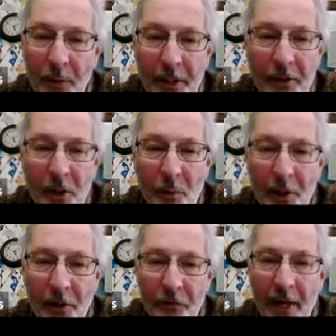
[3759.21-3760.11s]
We need to know
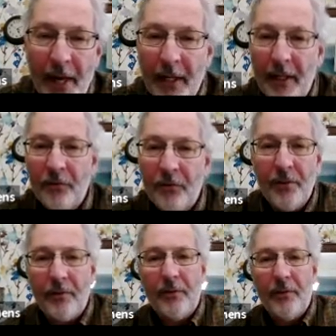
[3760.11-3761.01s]
what our static is
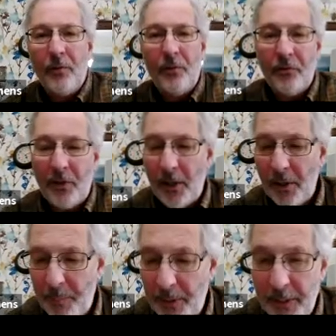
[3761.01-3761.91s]
to do the
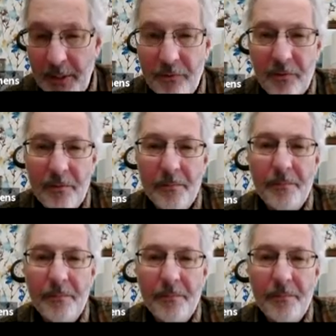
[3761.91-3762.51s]
startup on these.